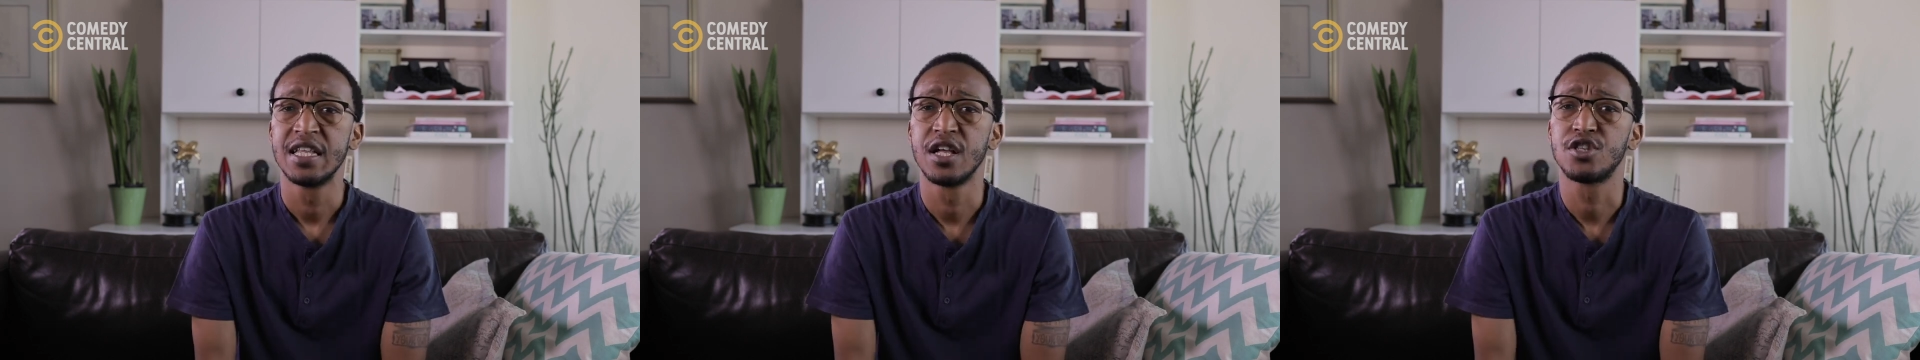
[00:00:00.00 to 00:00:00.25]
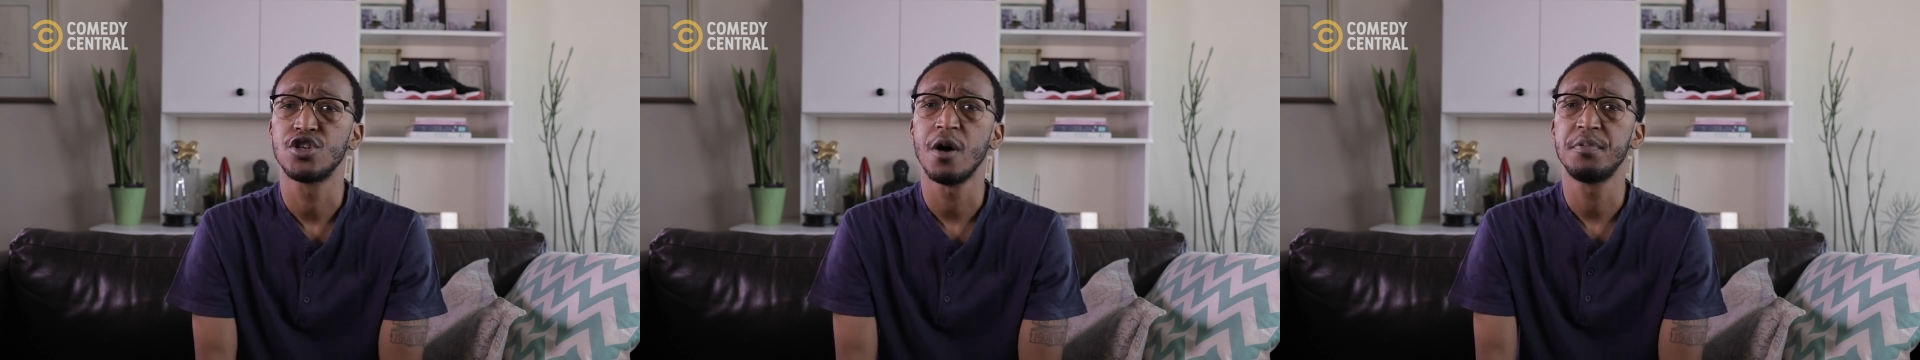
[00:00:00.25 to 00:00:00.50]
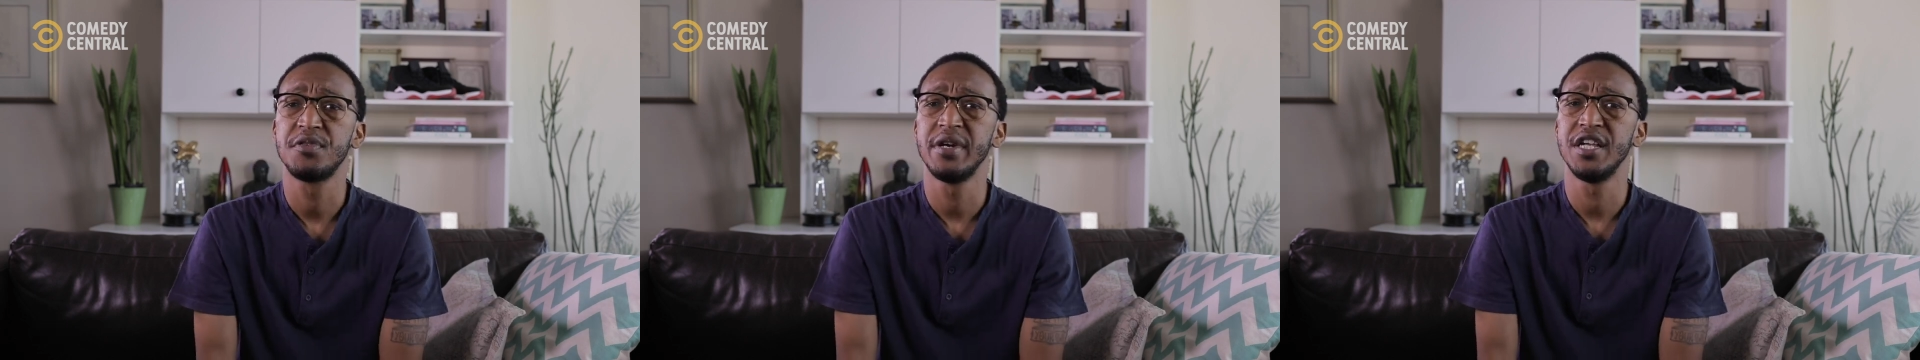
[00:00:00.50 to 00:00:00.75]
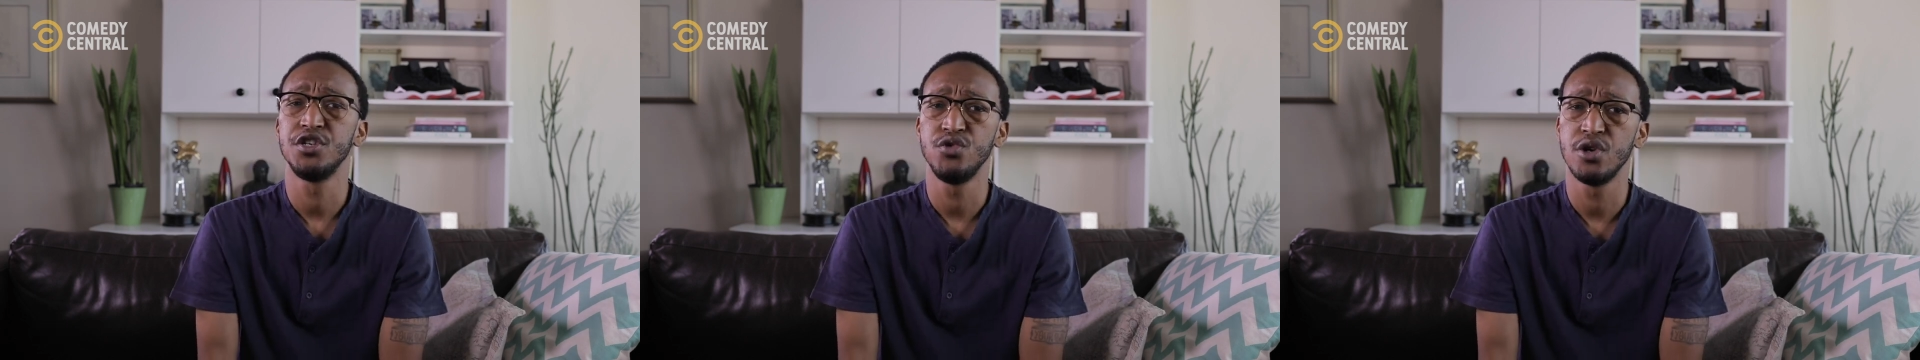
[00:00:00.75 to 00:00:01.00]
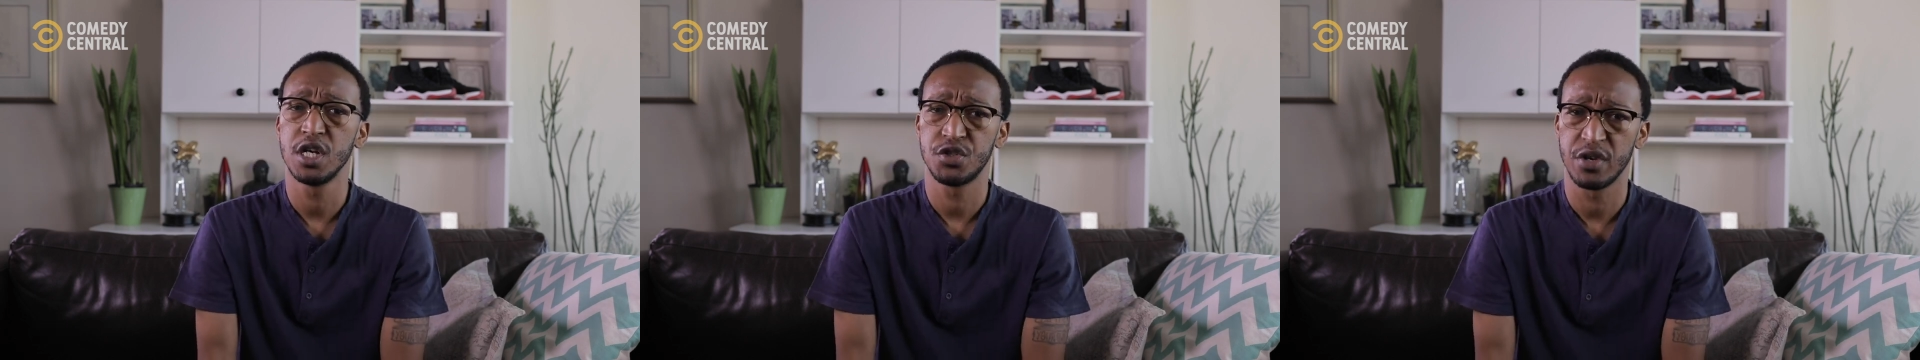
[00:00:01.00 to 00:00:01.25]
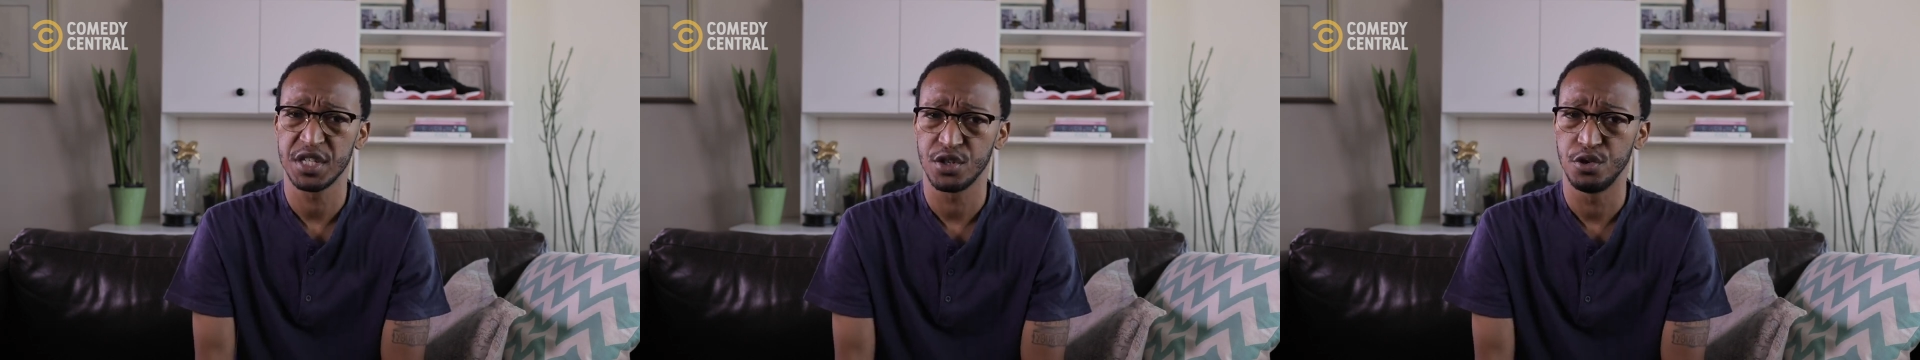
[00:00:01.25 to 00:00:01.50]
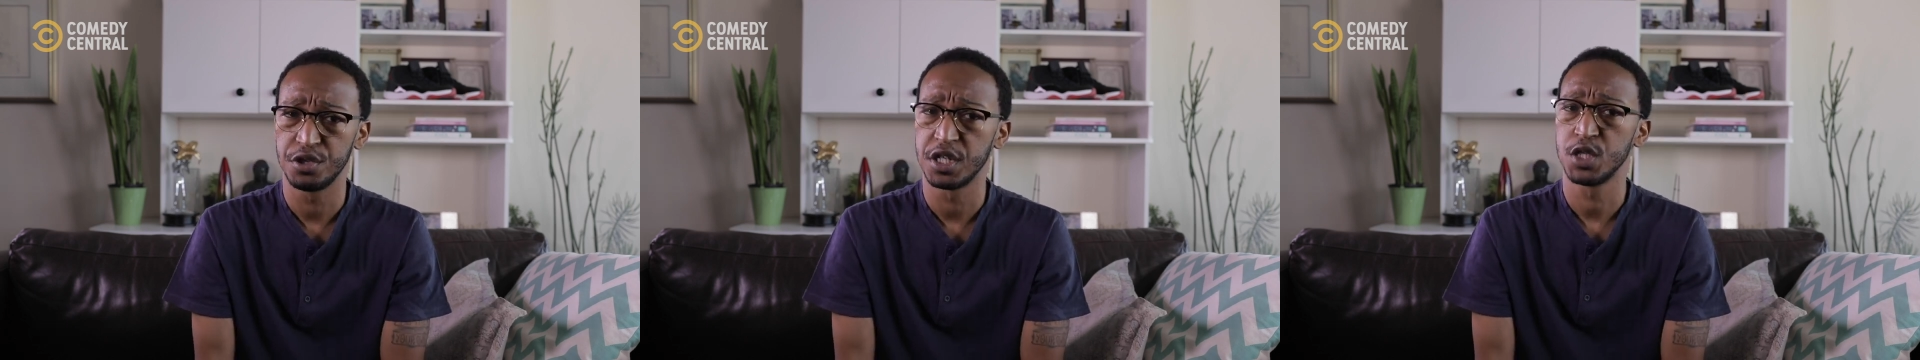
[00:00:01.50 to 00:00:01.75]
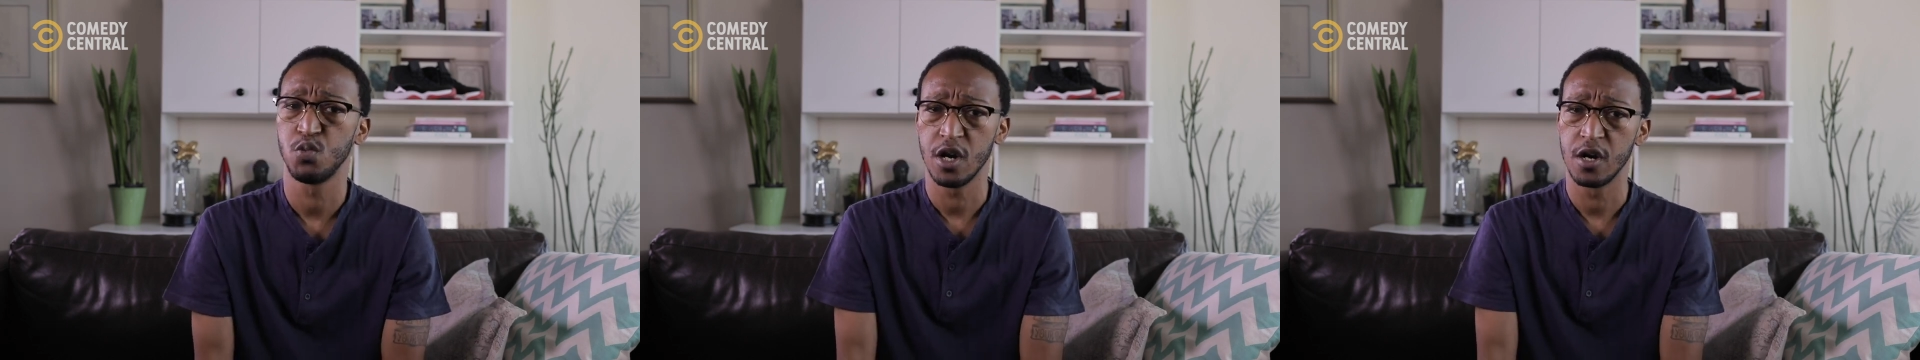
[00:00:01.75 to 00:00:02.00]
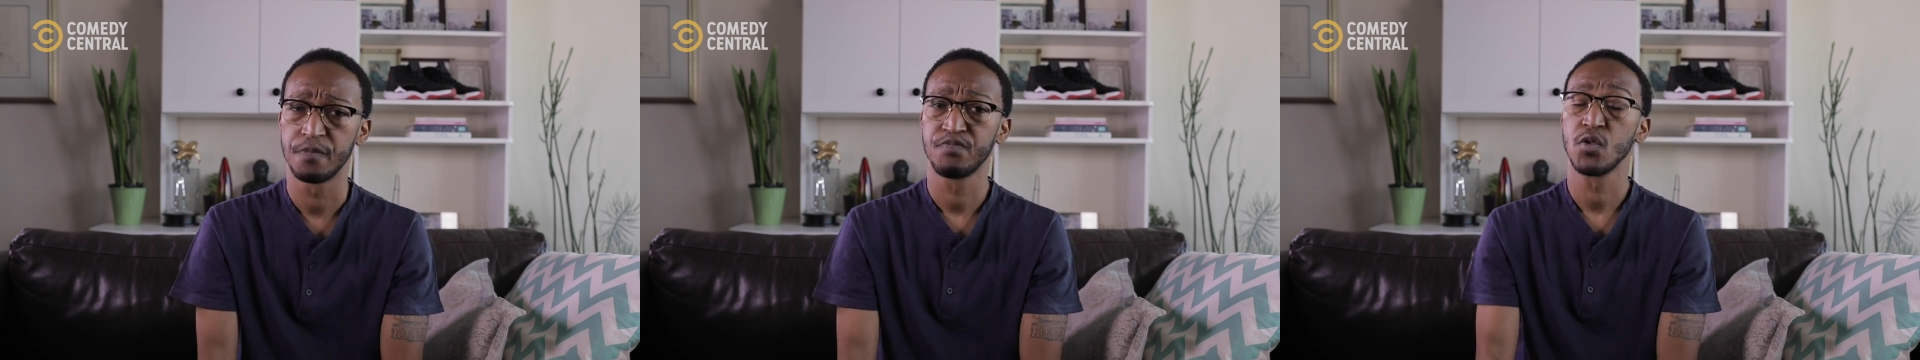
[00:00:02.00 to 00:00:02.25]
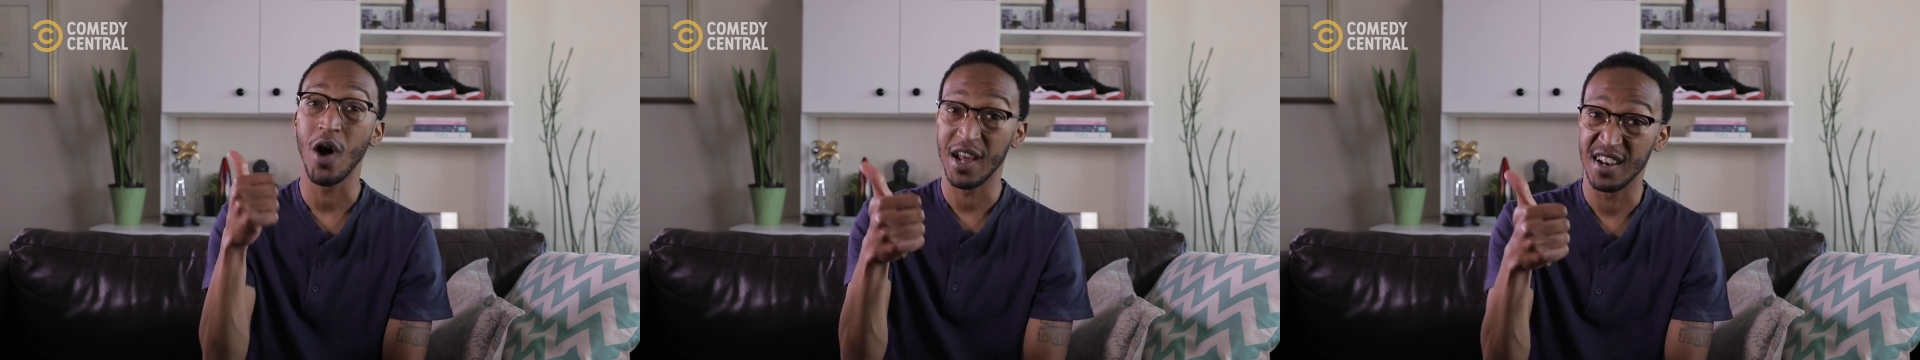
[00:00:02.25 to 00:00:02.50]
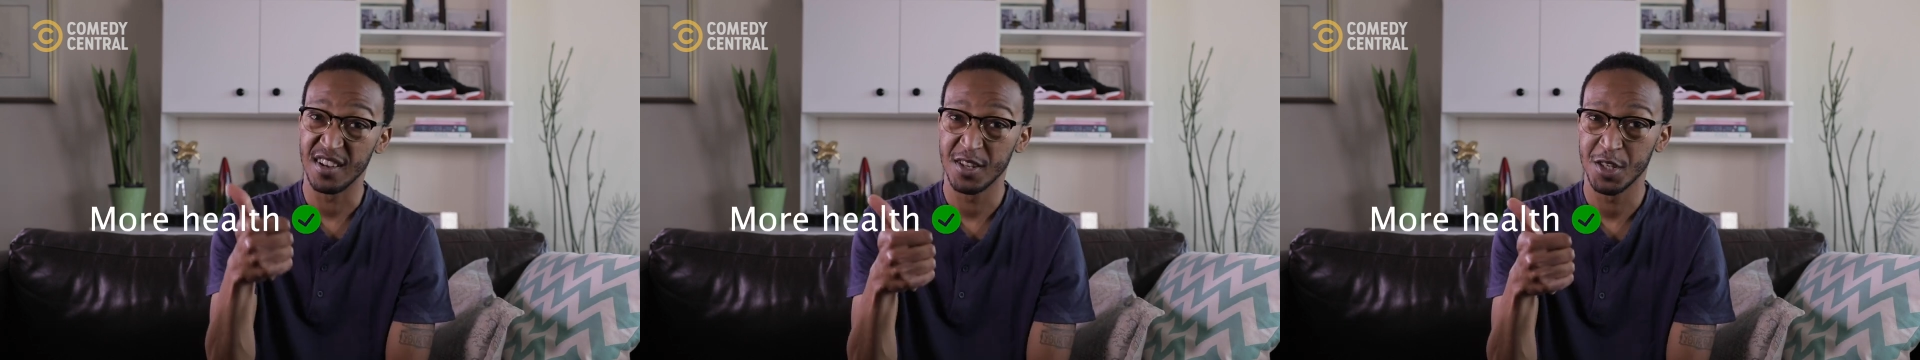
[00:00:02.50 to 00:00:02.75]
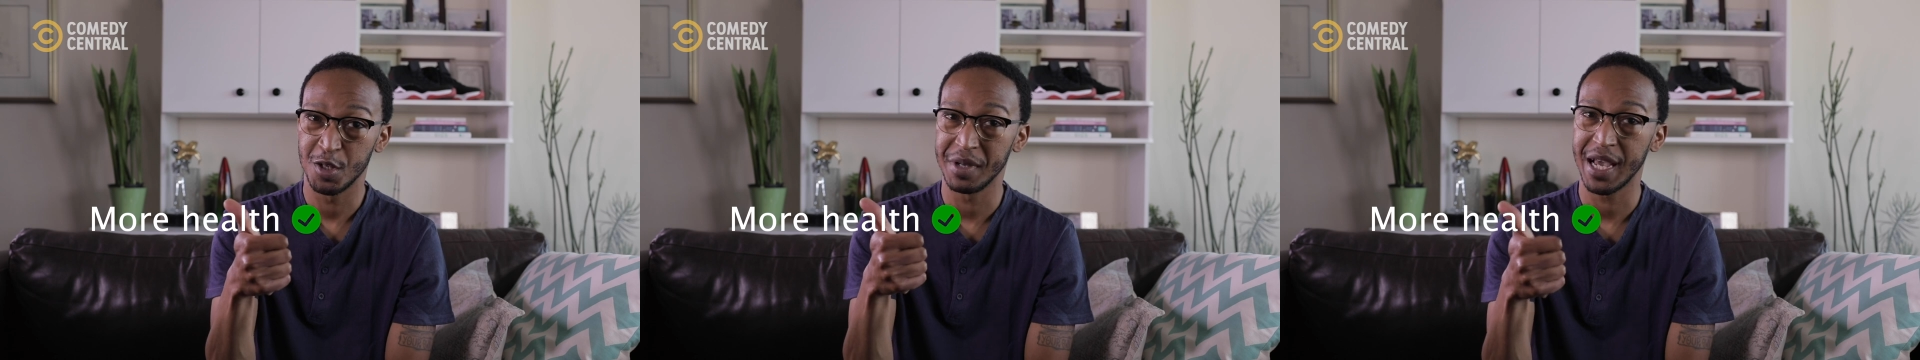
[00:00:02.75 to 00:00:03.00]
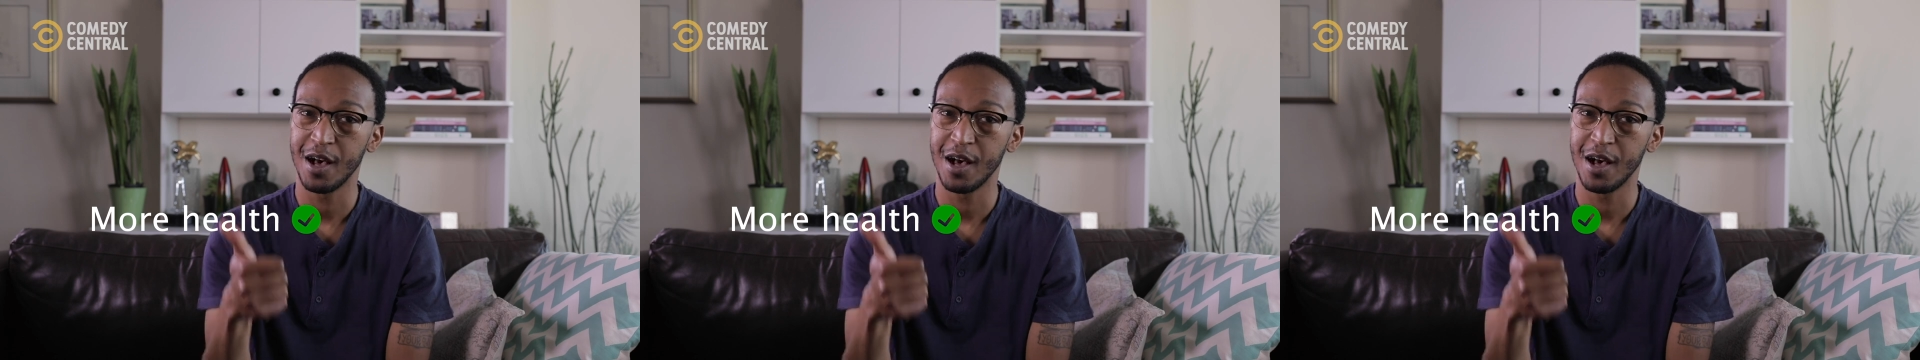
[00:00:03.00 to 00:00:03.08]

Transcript: the top three New Year's resolutions were one, to be